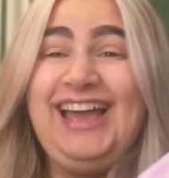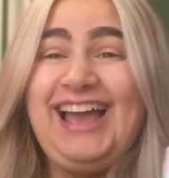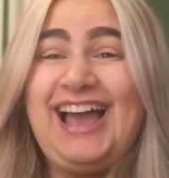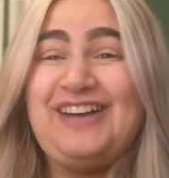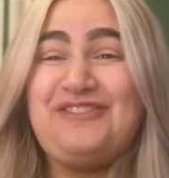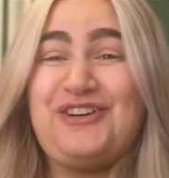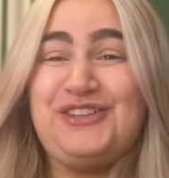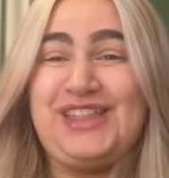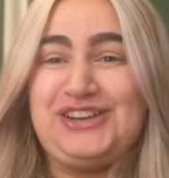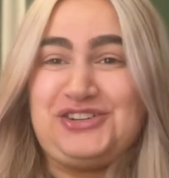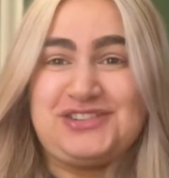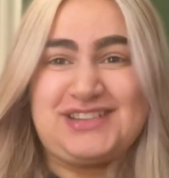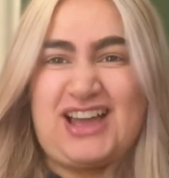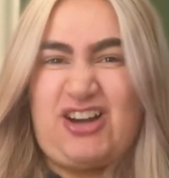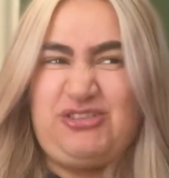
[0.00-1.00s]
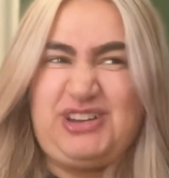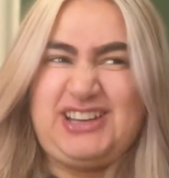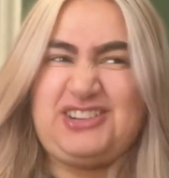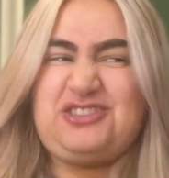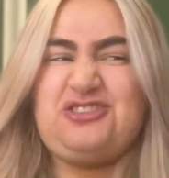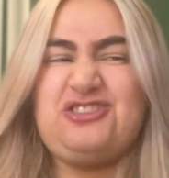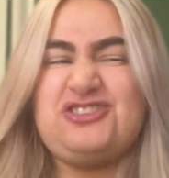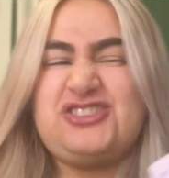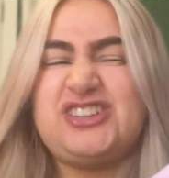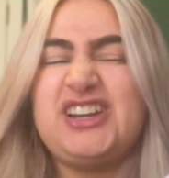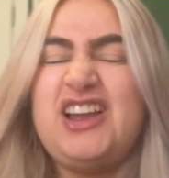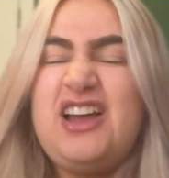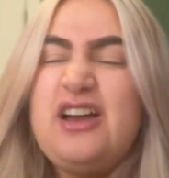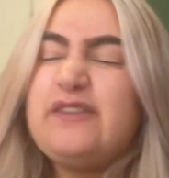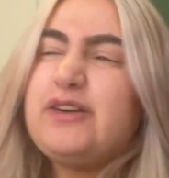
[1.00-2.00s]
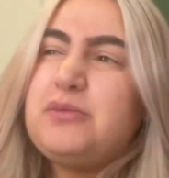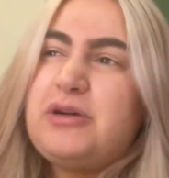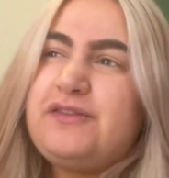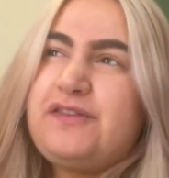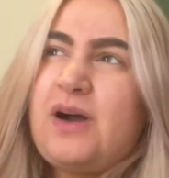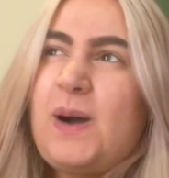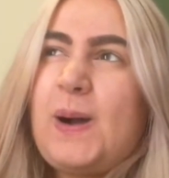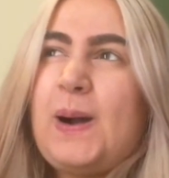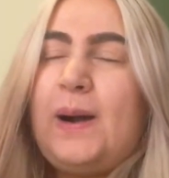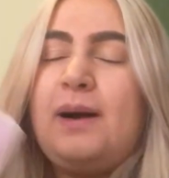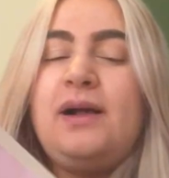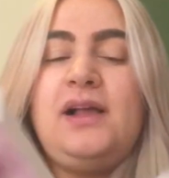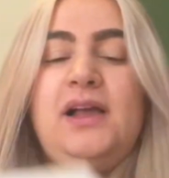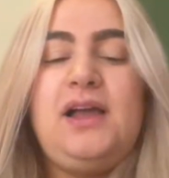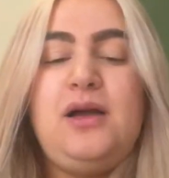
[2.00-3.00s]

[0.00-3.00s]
I thought they just like, oh, had a crush from afar,